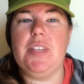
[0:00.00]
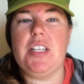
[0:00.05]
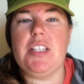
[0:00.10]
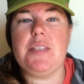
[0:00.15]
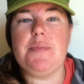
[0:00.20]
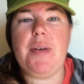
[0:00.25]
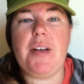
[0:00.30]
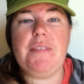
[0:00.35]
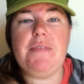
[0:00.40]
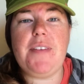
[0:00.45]

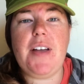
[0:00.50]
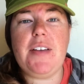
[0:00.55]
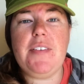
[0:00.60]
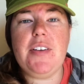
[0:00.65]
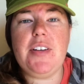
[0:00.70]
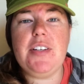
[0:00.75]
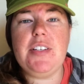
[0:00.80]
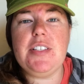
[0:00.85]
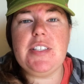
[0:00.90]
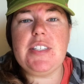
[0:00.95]
It's about
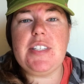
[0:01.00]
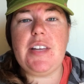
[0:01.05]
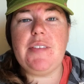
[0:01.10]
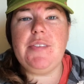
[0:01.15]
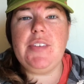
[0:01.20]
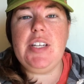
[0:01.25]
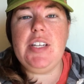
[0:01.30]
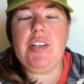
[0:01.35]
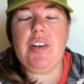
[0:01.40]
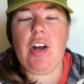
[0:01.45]

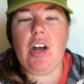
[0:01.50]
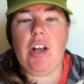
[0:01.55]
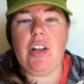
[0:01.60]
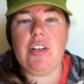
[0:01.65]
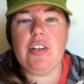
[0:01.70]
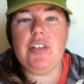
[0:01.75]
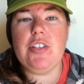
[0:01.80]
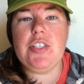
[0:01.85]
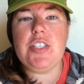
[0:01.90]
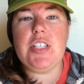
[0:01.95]

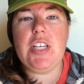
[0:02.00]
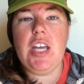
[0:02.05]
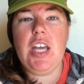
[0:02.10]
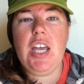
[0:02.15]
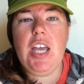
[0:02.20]
$570.